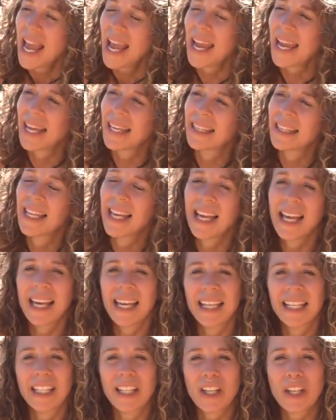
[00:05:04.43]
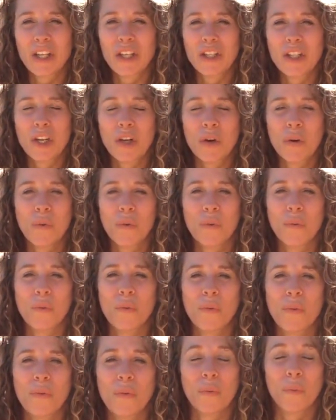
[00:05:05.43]
And then, you know,
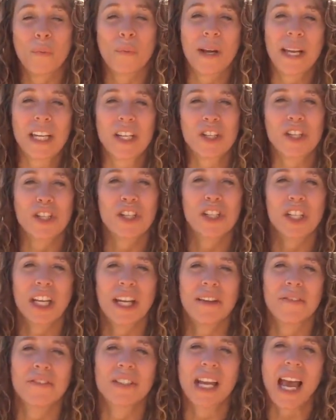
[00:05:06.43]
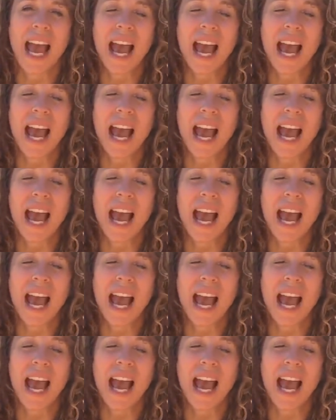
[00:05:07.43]
we shift